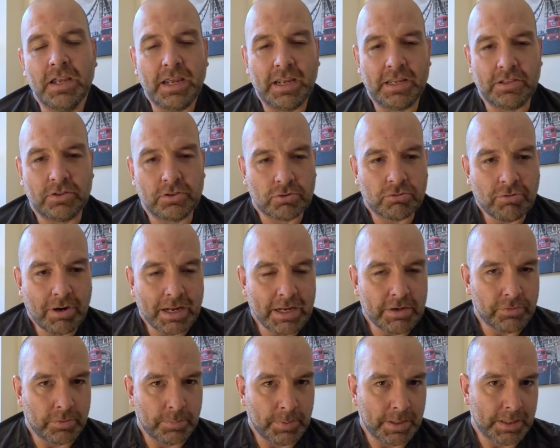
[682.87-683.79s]
It's
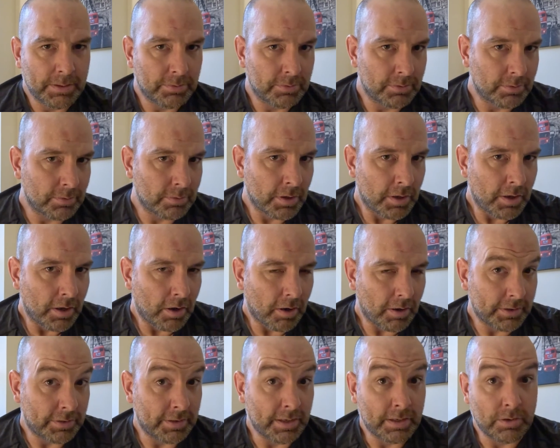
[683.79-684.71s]
great for people,
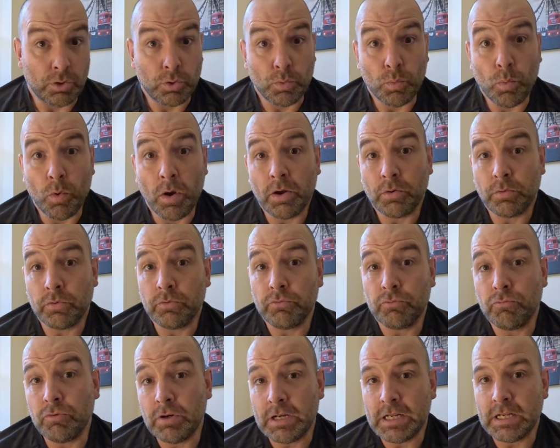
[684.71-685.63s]
I think, who work with
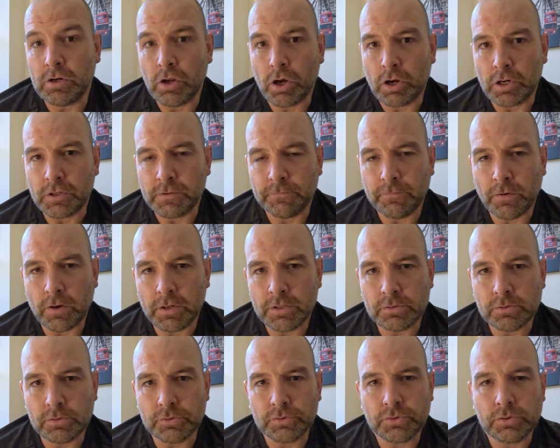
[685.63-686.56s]
really large
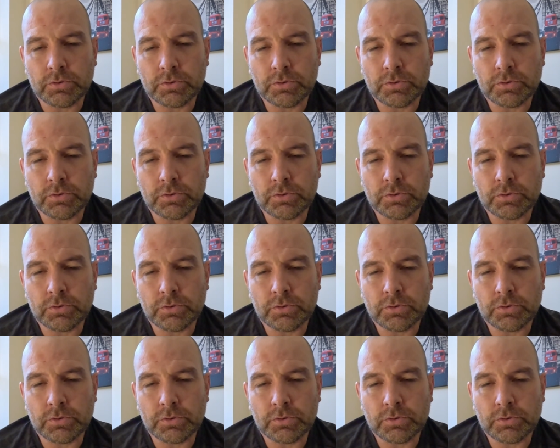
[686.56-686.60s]
files.